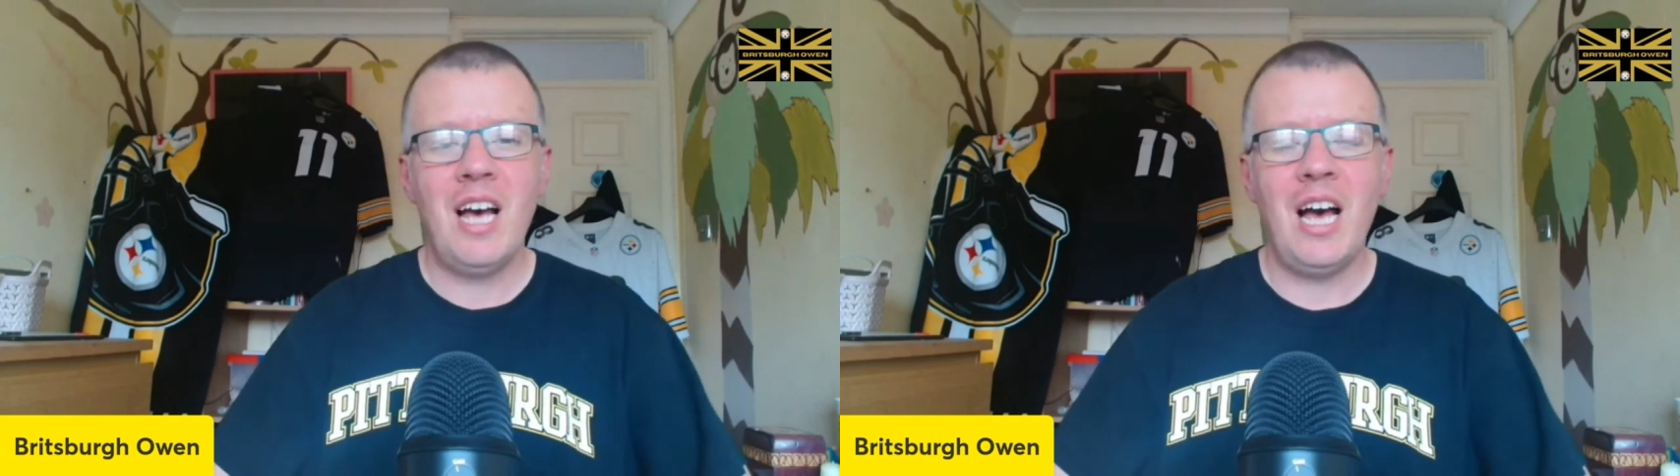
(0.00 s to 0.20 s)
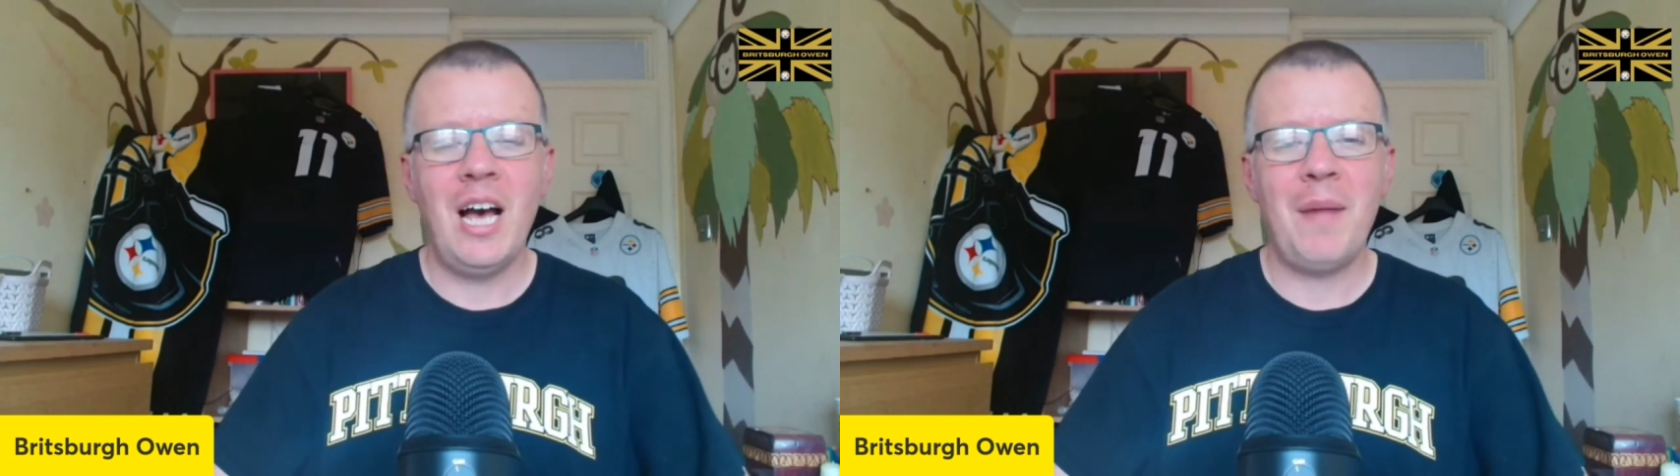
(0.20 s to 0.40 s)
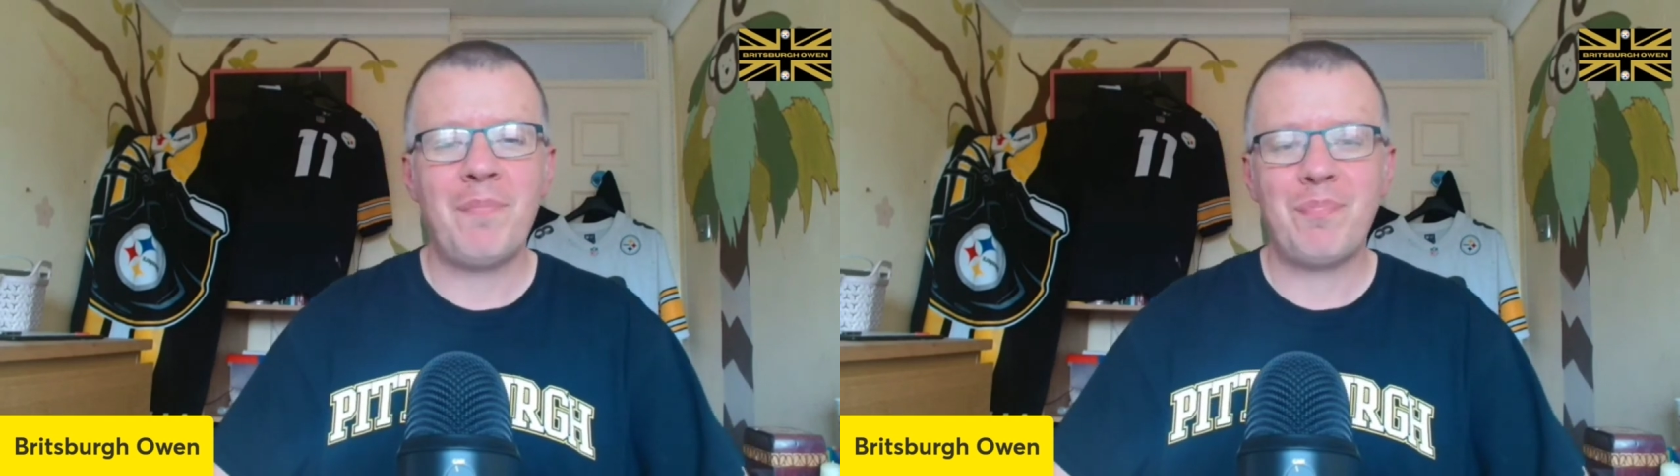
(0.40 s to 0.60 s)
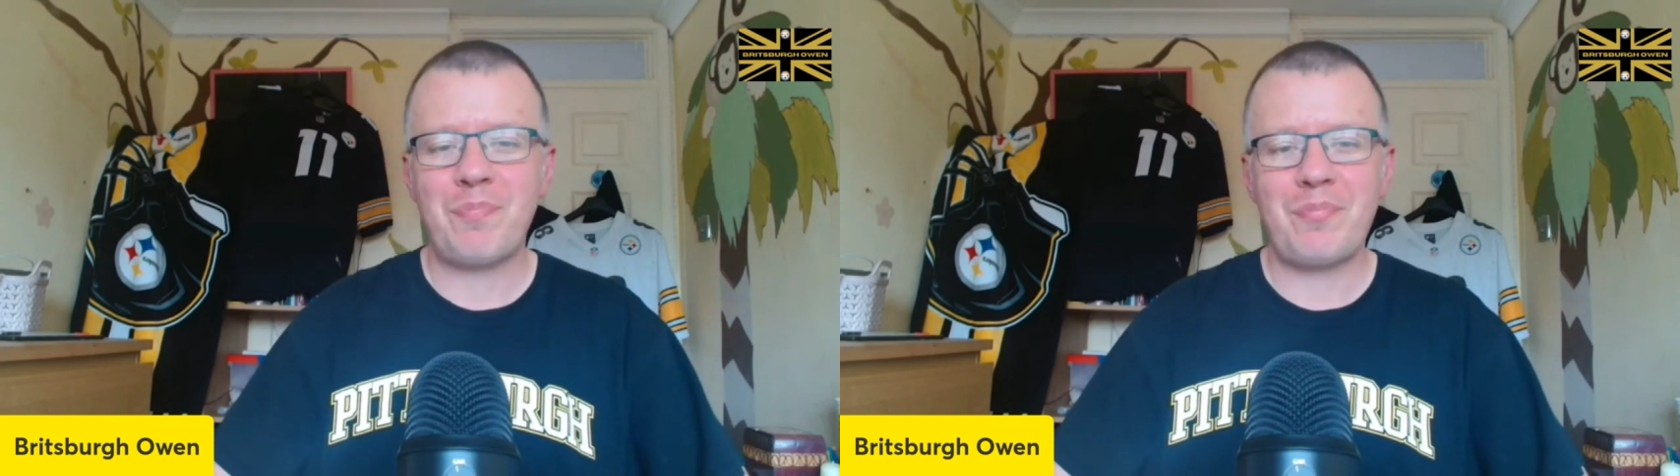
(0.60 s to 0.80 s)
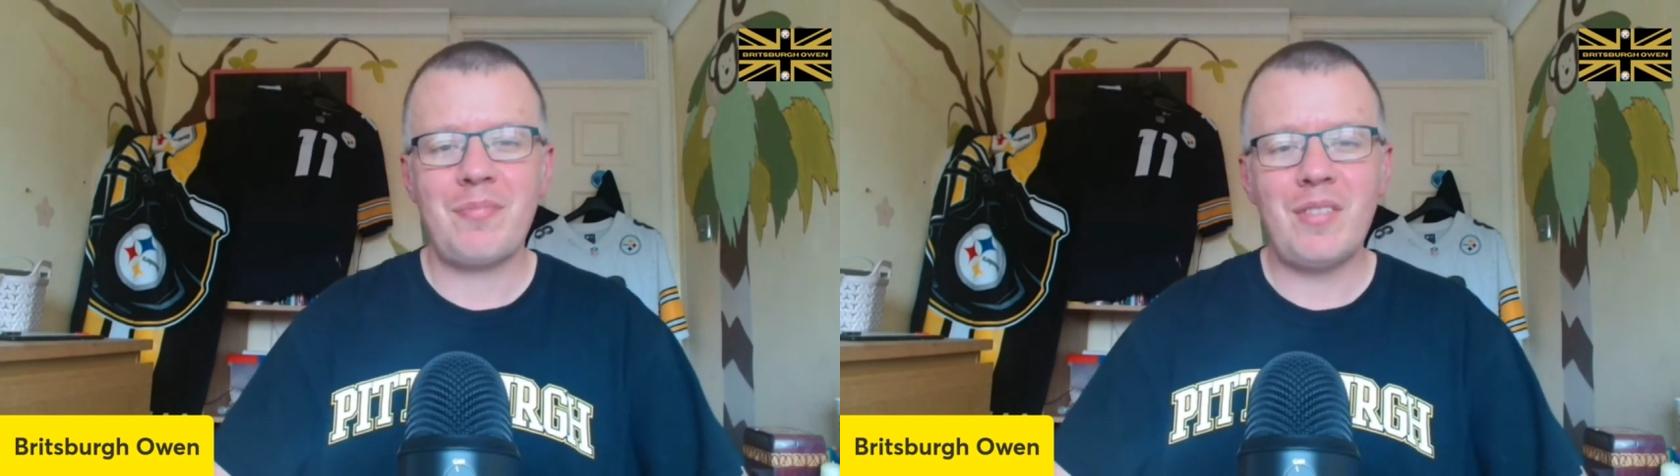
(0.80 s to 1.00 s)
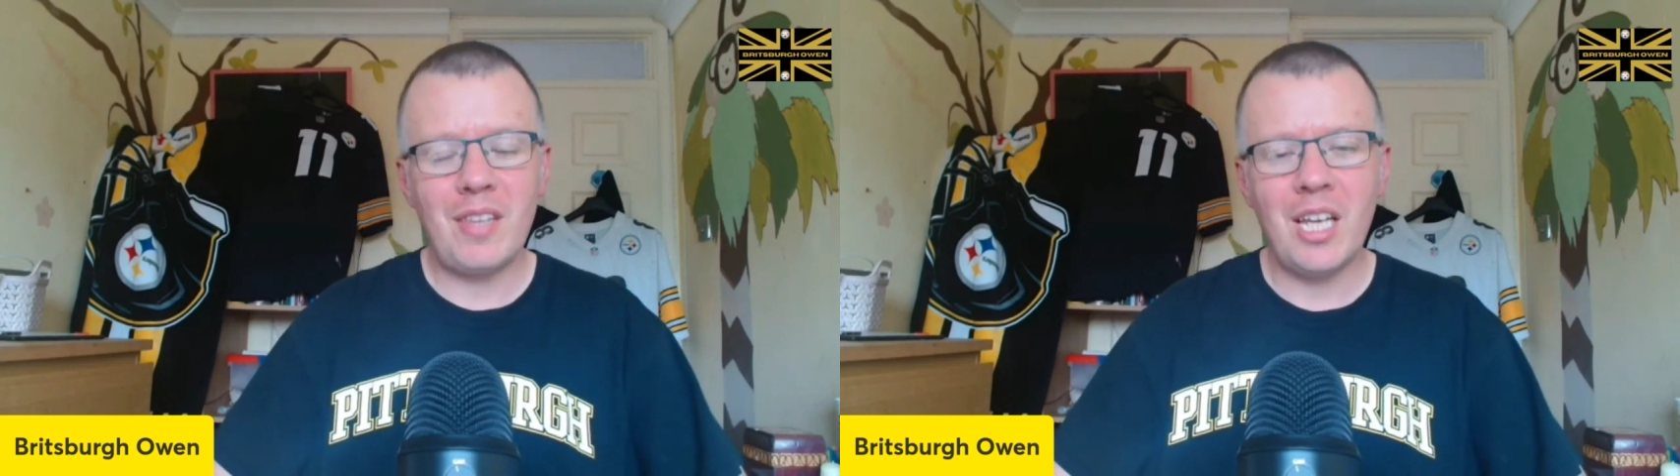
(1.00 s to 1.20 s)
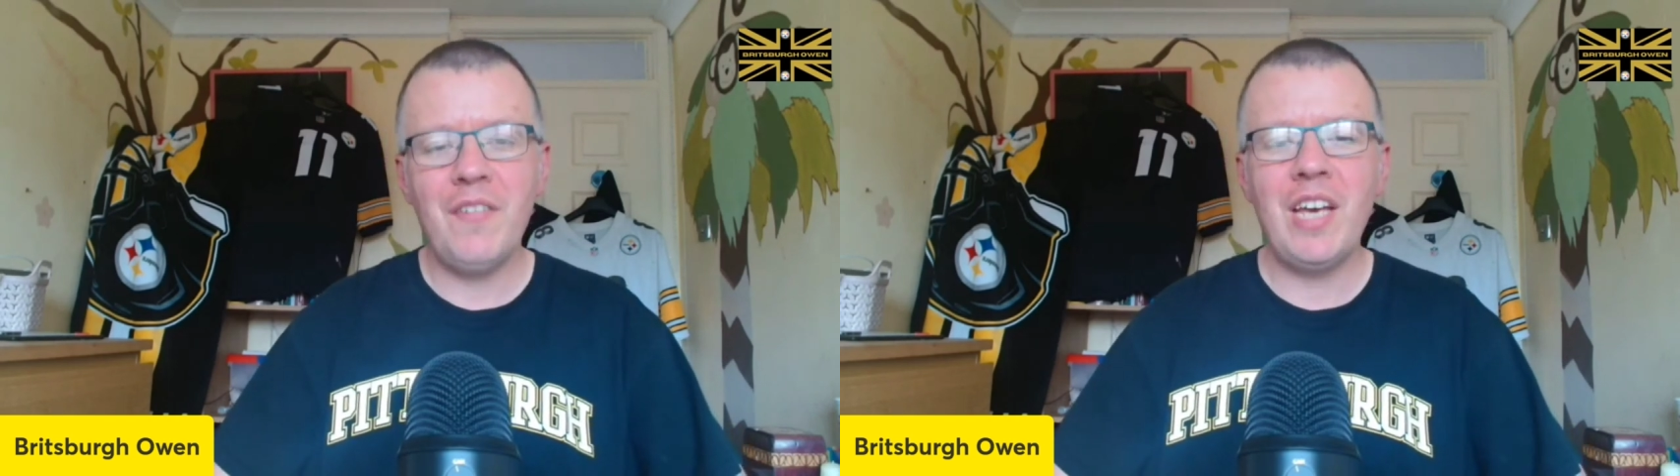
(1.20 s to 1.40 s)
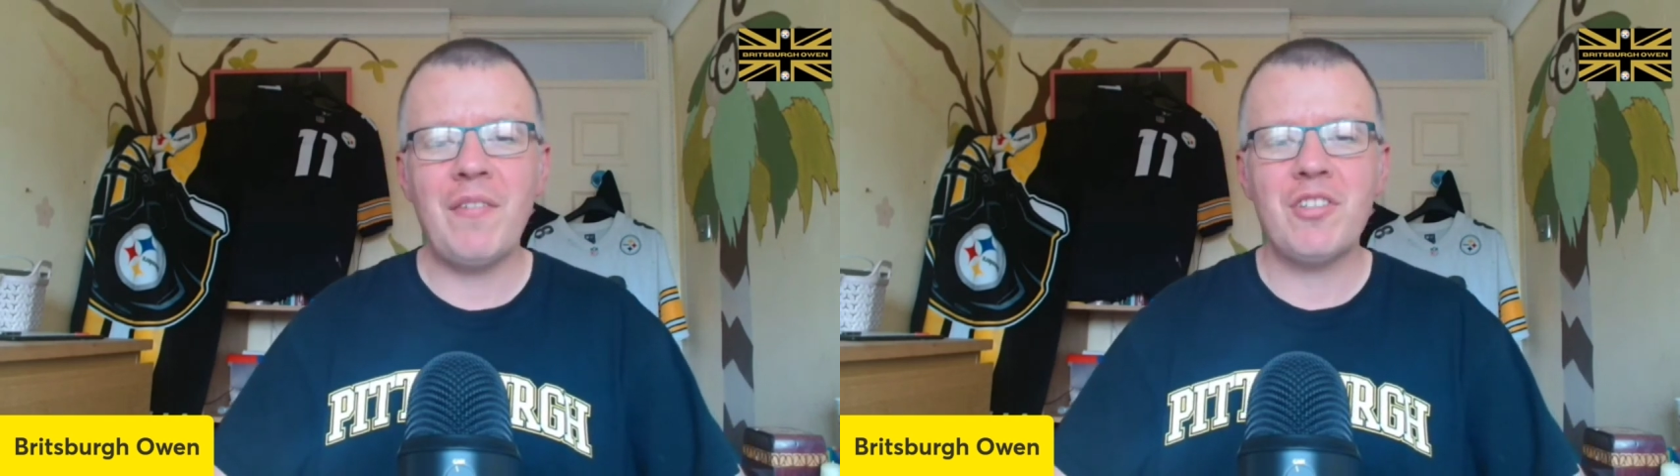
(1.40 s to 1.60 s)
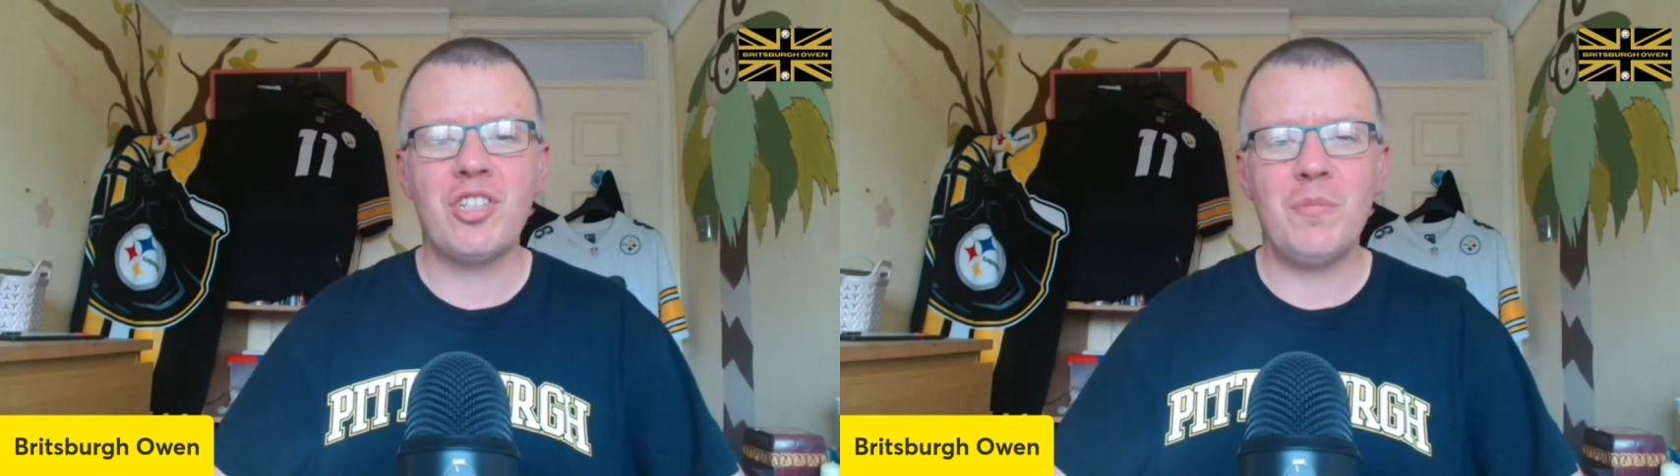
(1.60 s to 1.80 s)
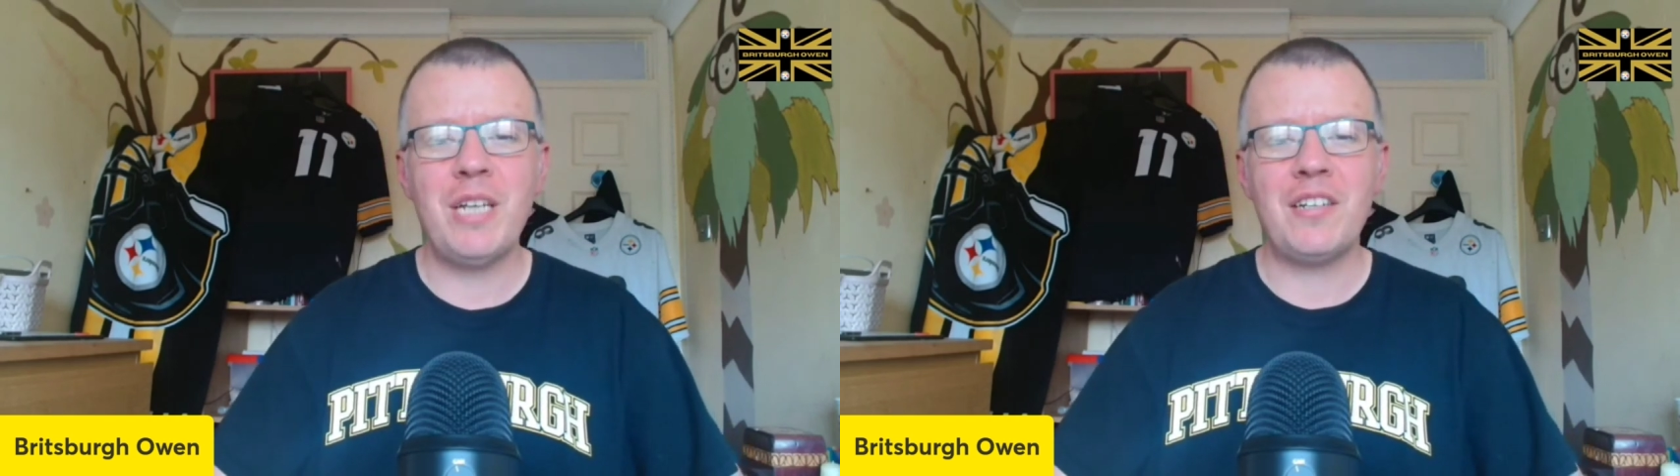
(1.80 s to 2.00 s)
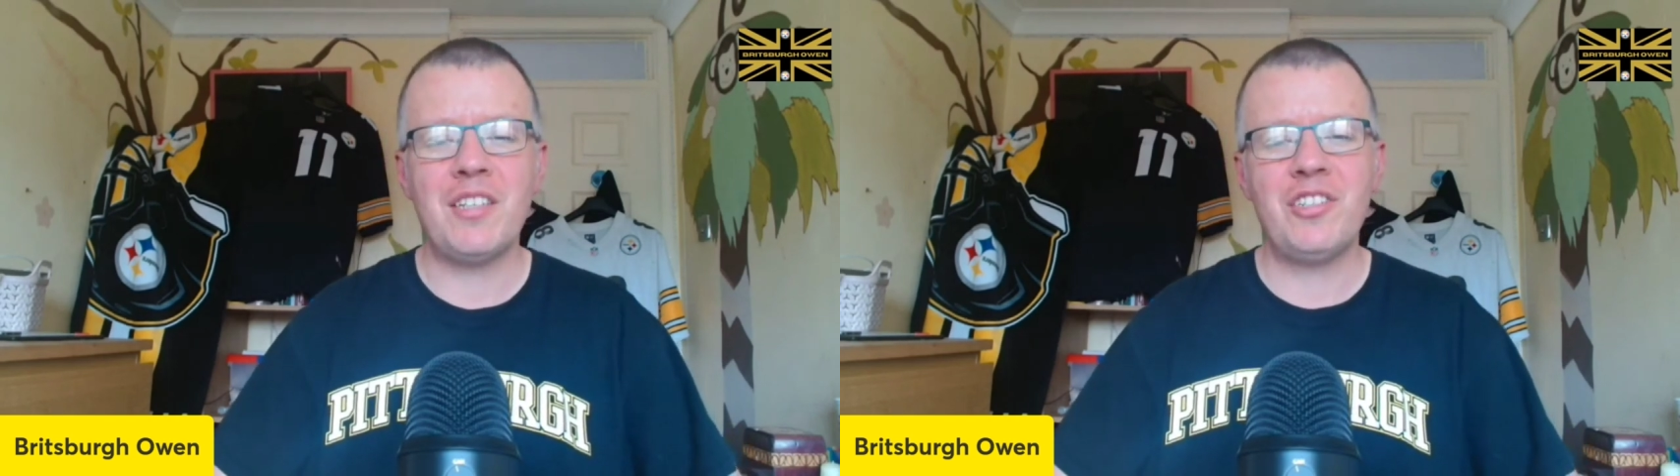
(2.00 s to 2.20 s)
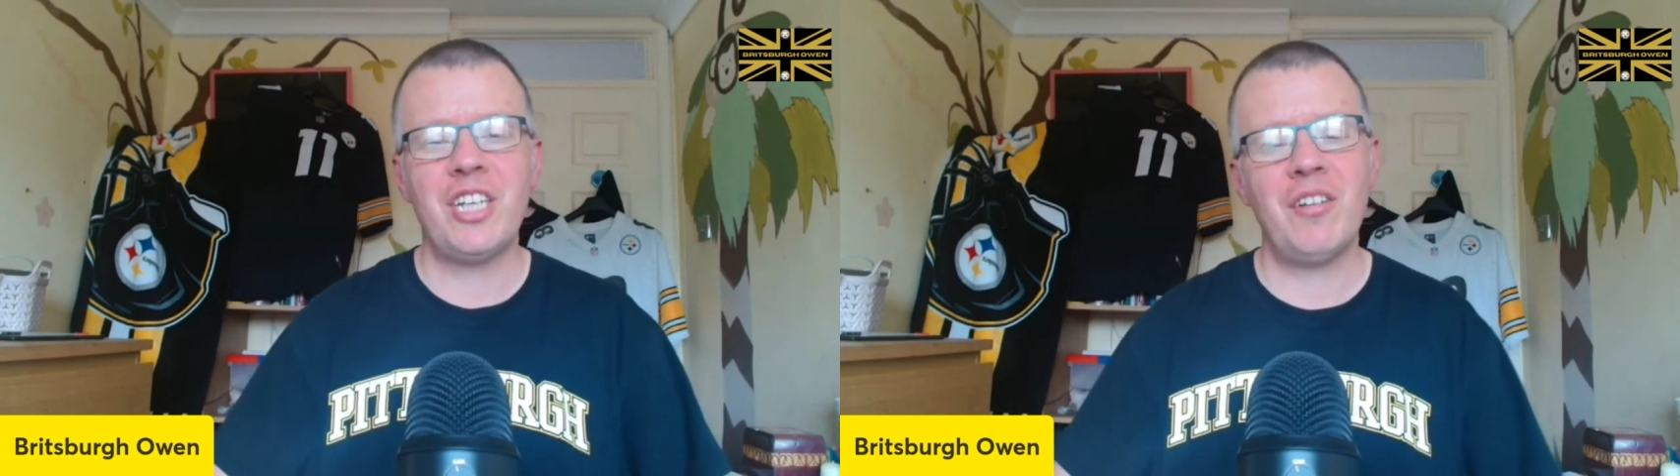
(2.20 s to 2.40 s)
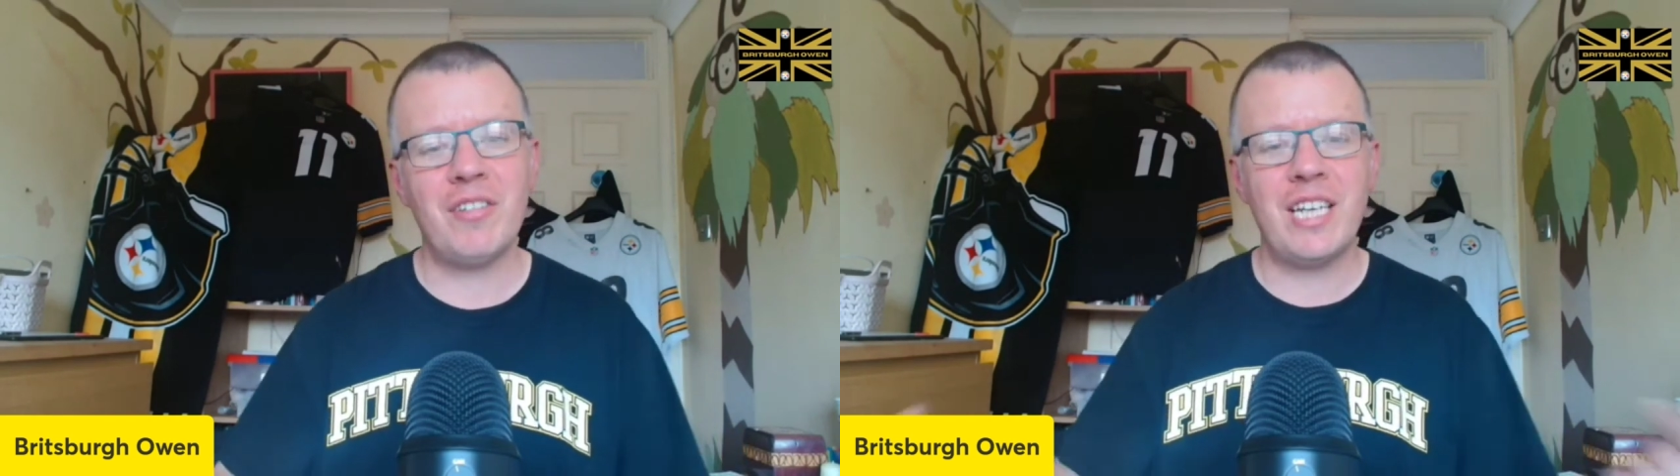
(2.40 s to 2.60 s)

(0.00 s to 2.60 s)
If you haven't subscribed to this channel,